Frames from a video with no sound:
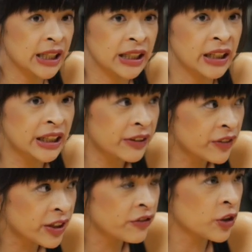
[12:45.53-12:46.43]
And even
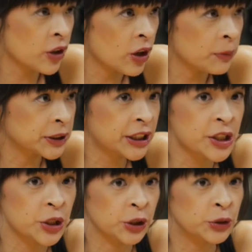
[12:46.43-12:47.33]
if you're the opposition,